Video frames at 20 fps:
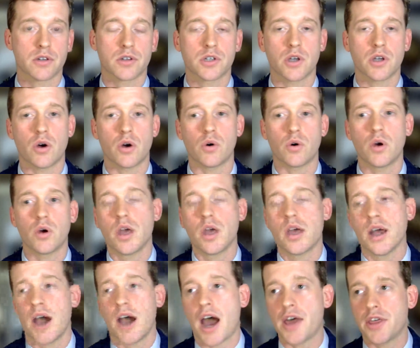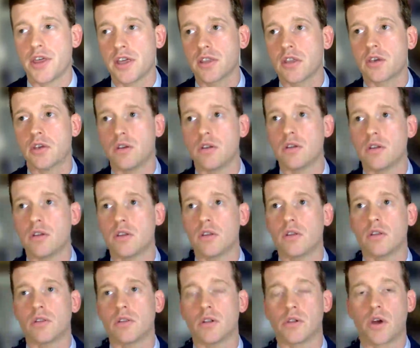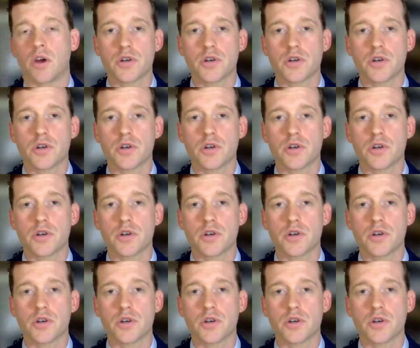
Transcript: So I think the The